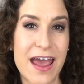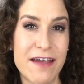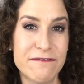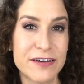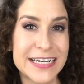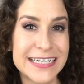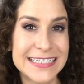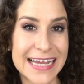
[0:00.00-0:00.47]

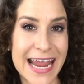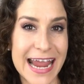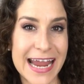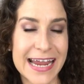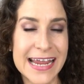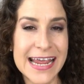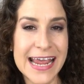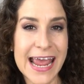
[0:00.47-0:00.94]
every
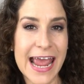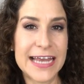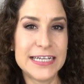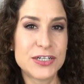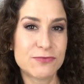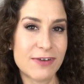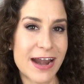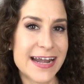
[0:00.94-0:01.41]
day
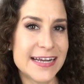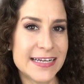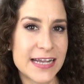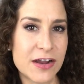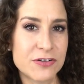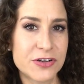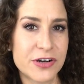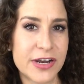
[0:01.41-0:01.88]
and to writing
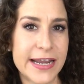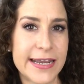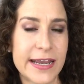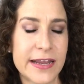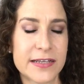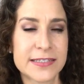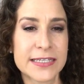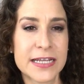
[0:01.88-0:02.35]
down good
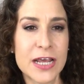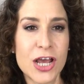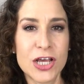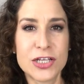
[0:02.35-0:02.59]
ideas.